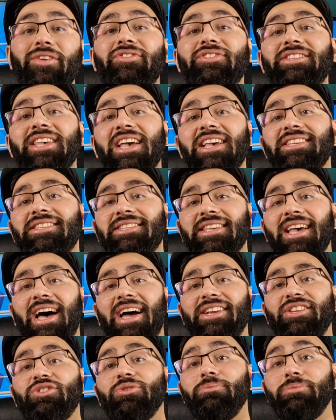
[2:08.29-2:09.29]
set
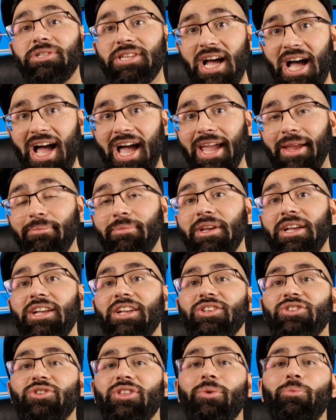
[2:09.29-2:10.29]
aside some time
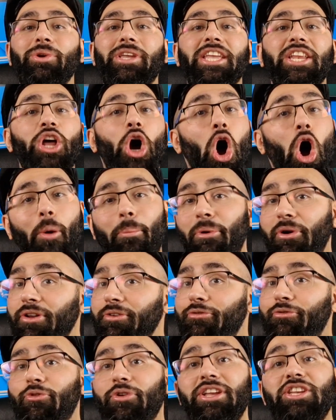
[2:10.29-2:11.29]
so that we can hop on a
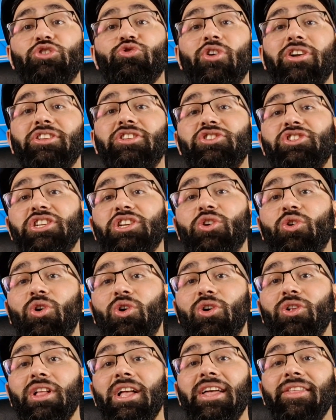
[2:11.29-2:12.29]
free strategy
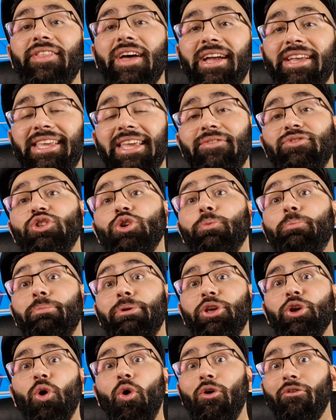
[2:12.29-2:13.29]
call that gives you
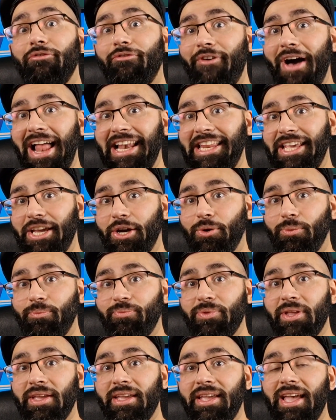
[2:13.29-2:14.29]
pure value.
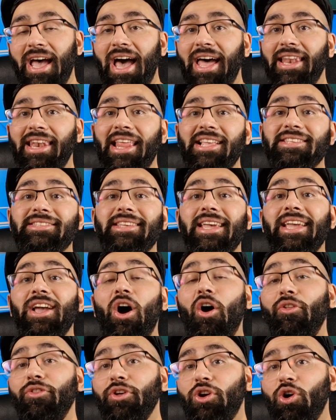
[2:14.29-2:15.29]
And let's say
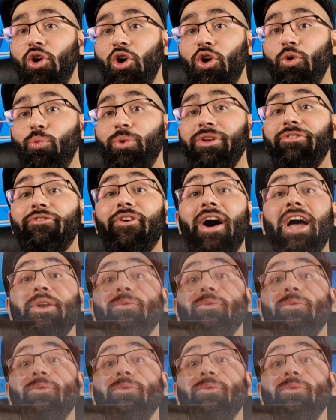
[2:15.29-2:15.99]
on the call we find